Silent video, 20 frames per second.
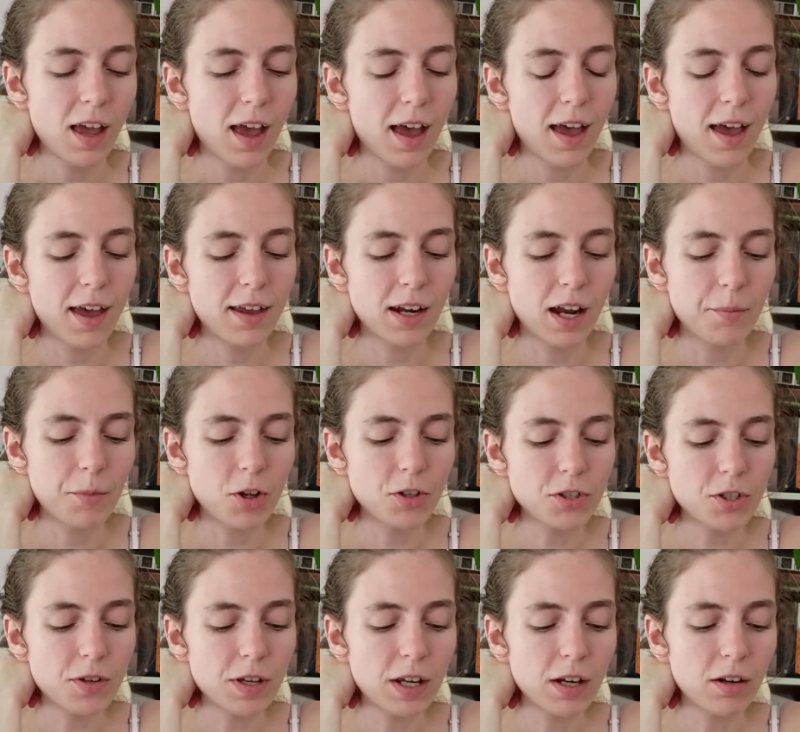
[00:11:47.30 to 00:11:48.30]
I'm
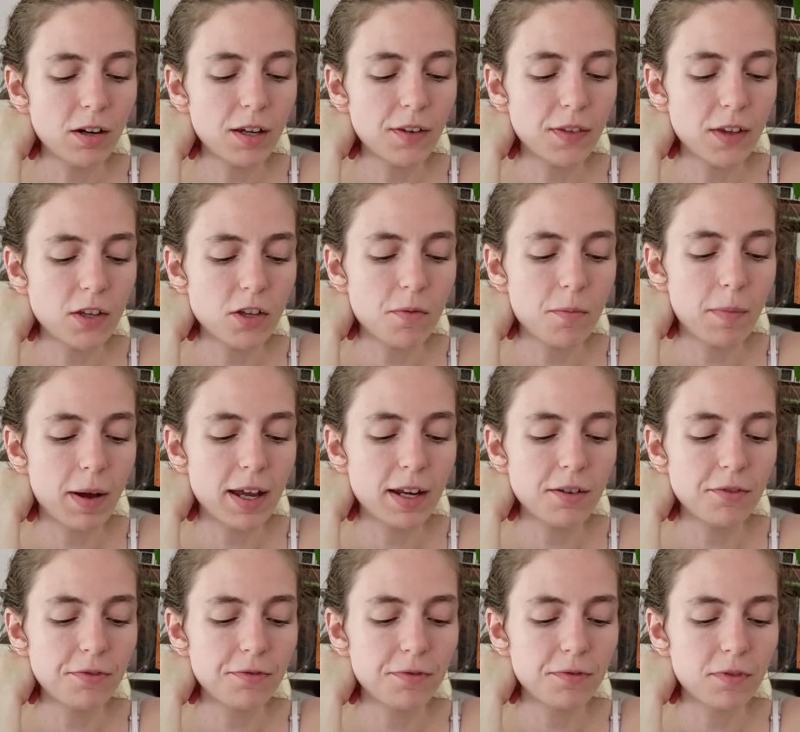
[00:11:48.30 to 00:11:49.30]
also hearing that you might
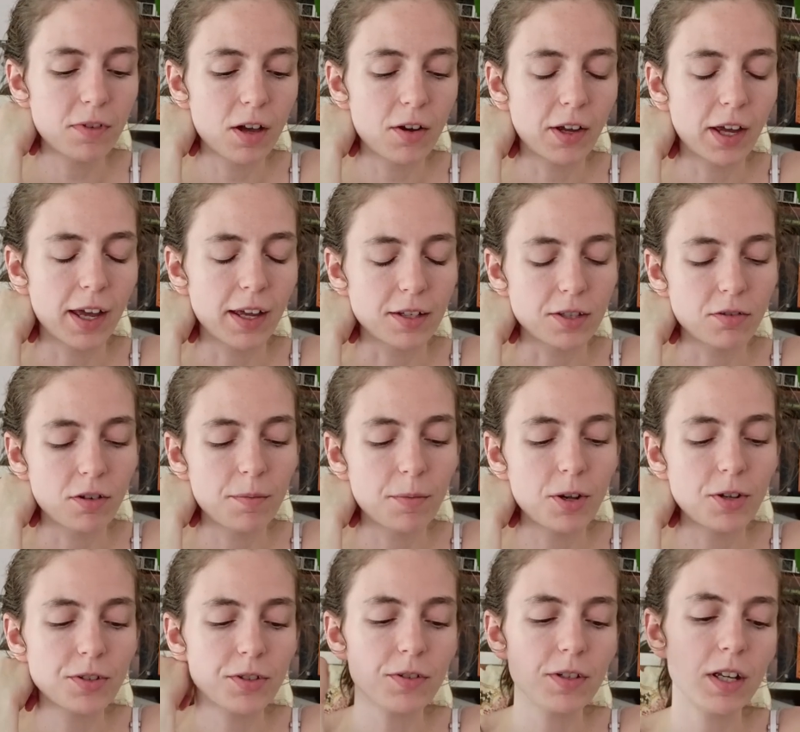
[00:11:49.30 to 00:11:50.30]
have, okay, so I'm
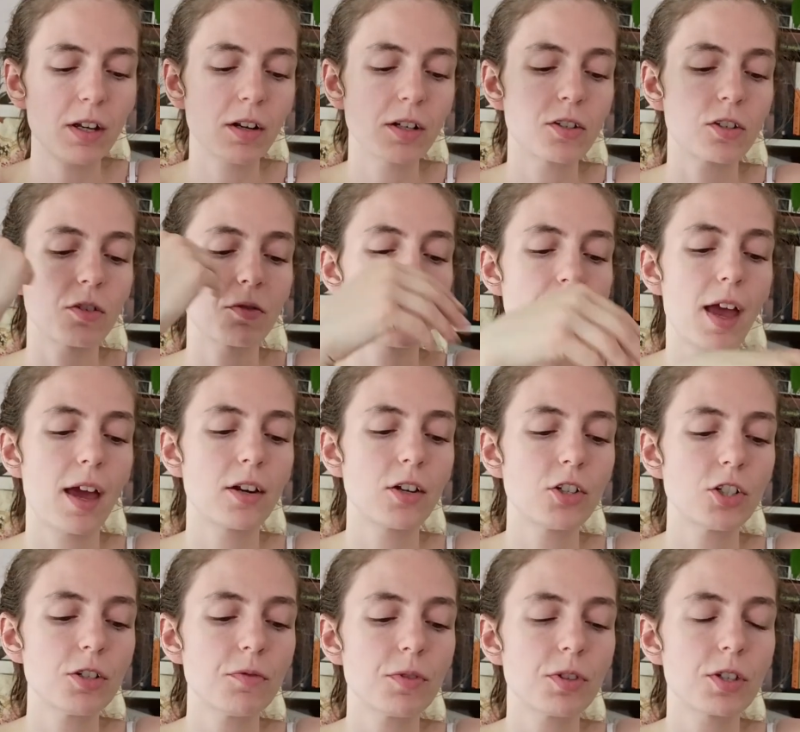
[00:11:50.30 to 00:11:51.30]
also hearing, so the
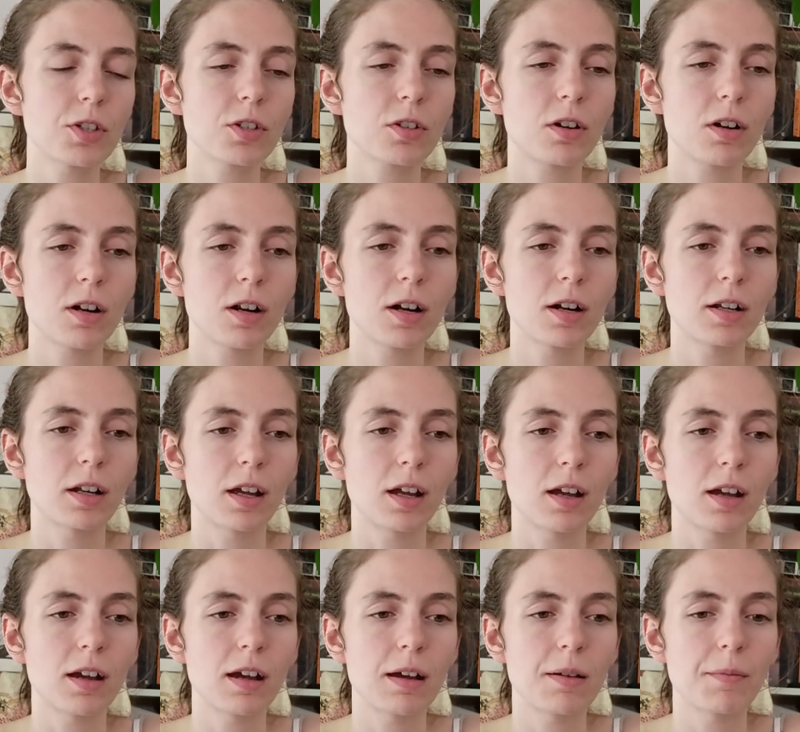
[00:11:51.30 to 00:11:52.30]
energy with this card,
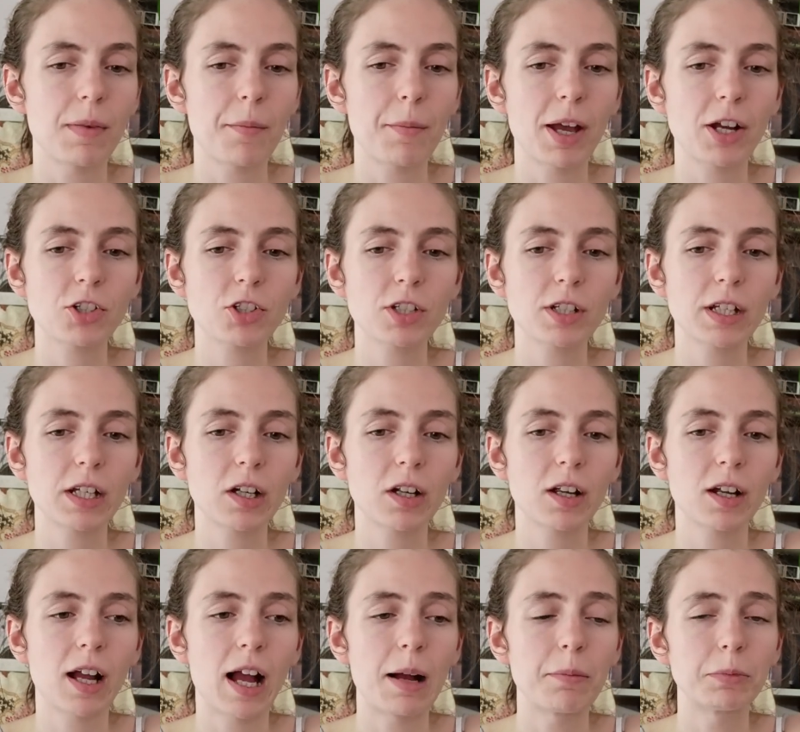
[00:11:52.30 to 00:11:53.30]
I'm actually
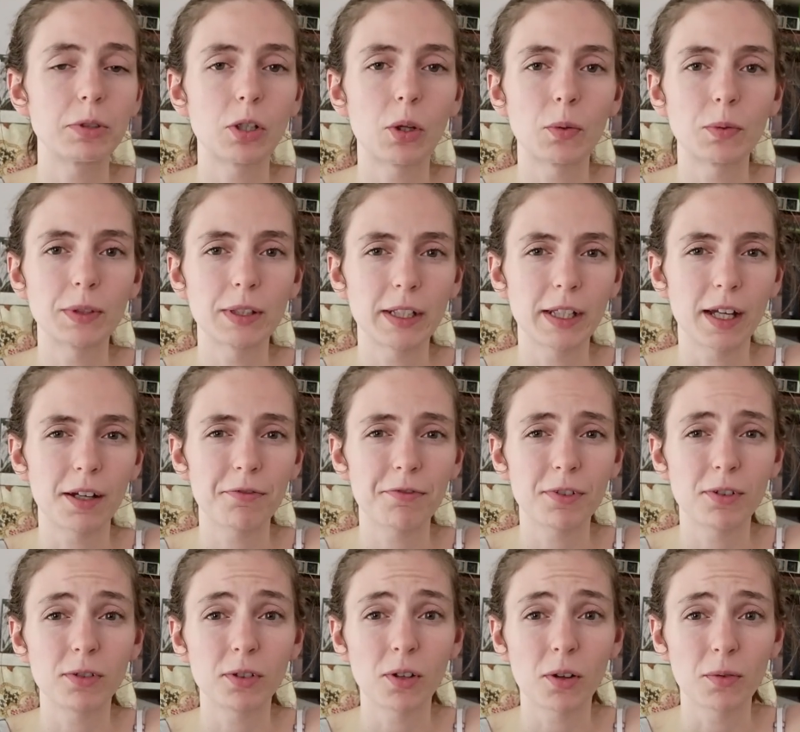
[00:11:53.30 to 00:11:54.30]
hearing I'm lonely, I
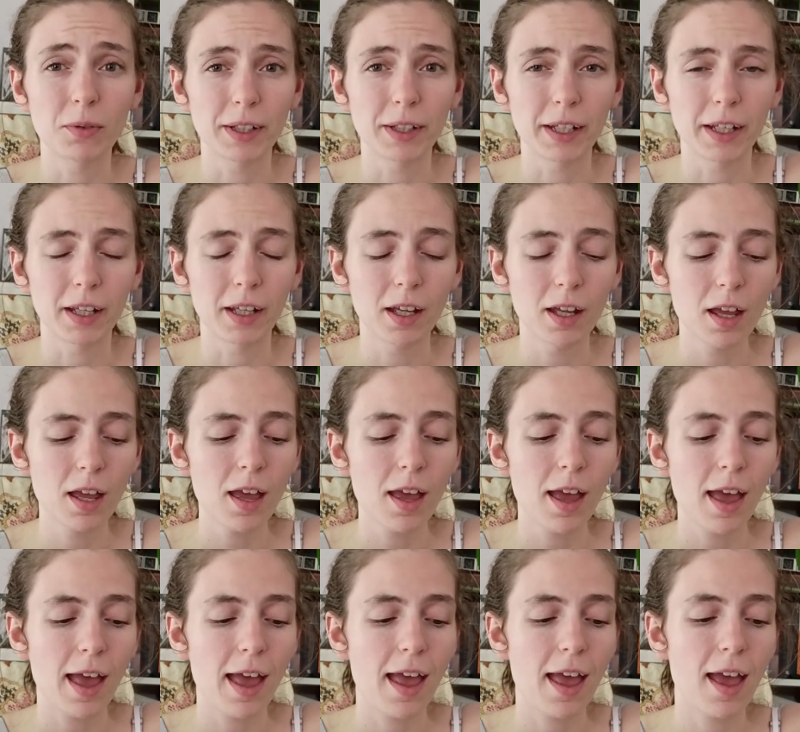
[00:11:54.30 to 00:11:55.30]
feel lonely.
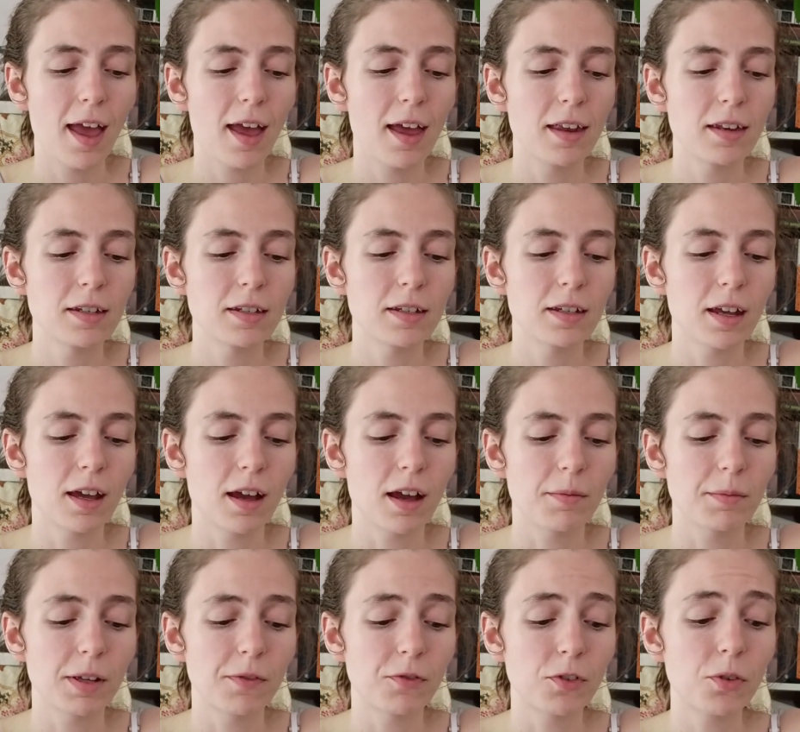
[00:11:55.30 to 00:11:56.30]
And
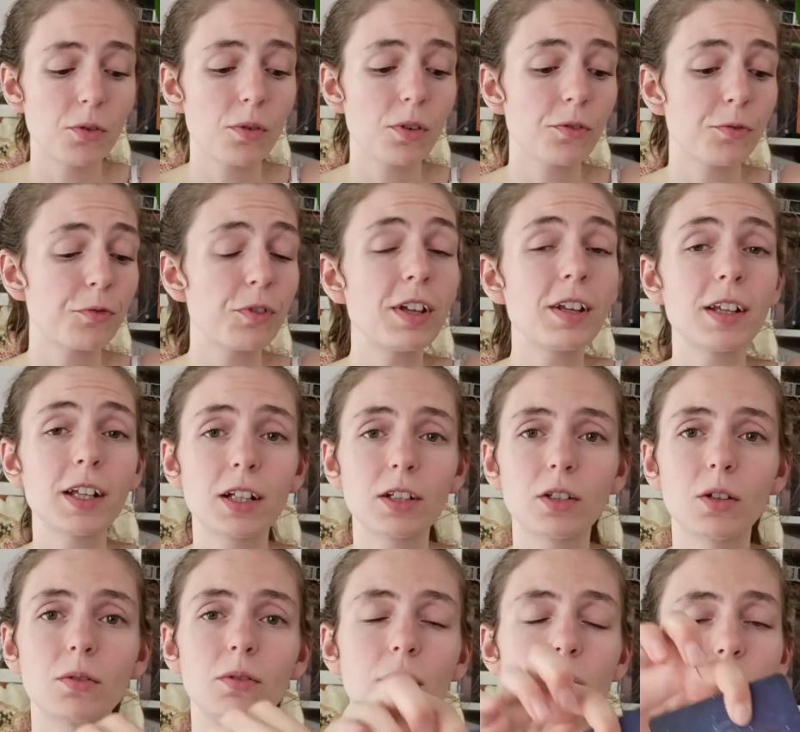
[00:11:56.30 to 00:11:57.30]
if you are feeling
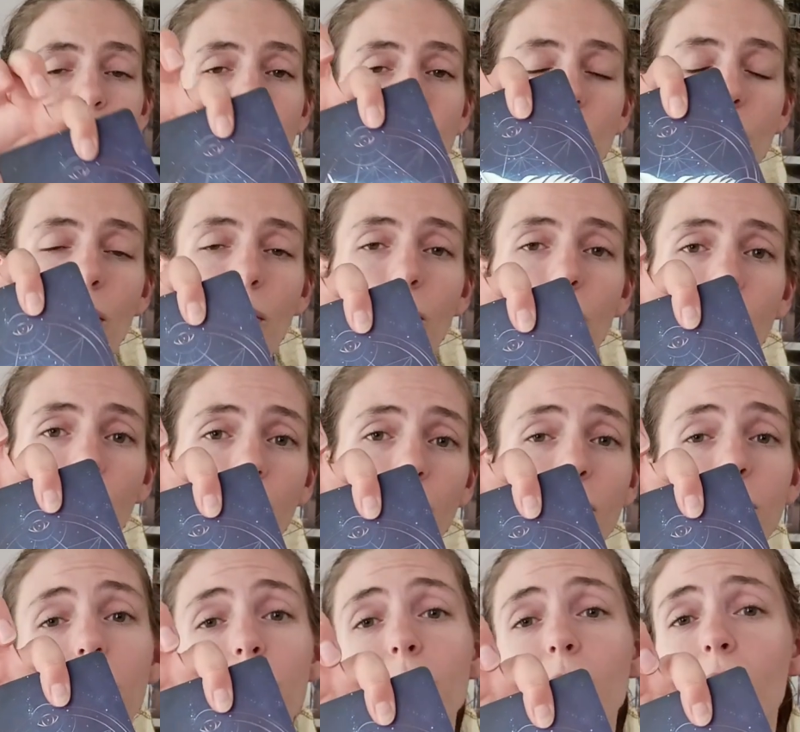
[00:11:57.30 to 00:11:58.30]
lonely, just know that
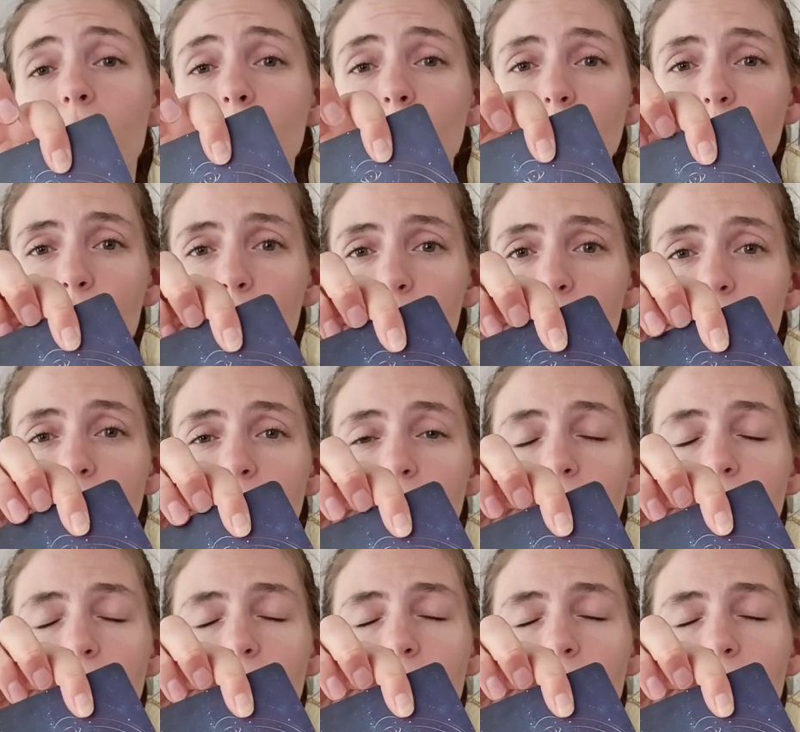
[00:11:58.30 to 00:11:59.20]
you are not alone.